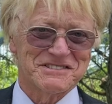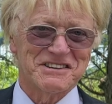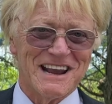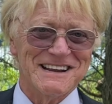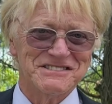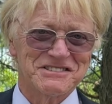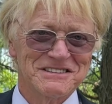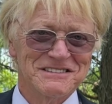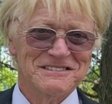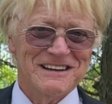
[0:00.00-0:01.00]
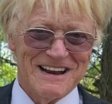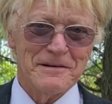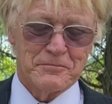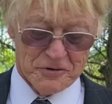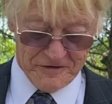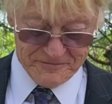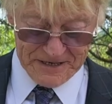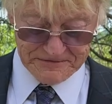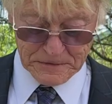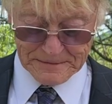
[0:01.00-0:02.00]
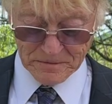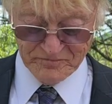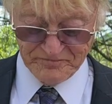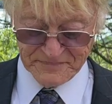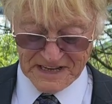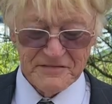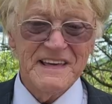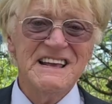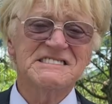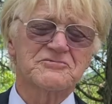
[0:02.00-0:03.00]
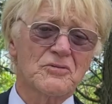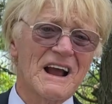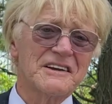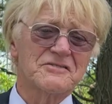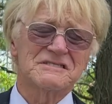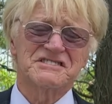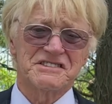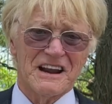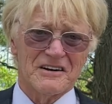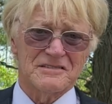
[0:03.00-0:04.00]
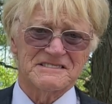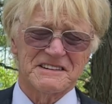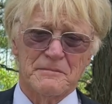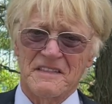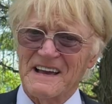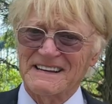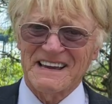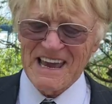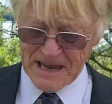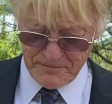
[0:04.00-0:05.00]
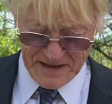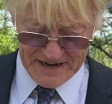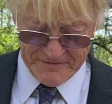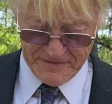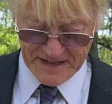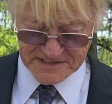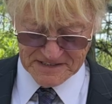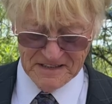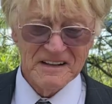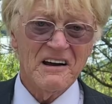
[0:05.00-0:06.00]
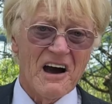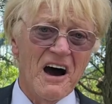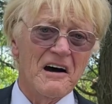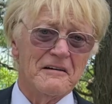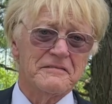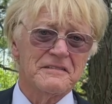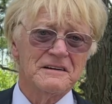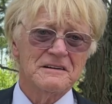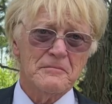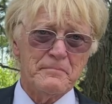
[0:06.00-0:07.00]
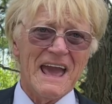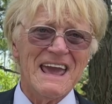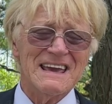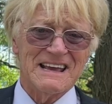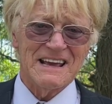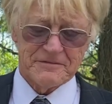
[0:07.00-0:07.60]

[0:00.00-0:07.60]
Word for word: change and improvement. These writers shared some of the key benefits of paying it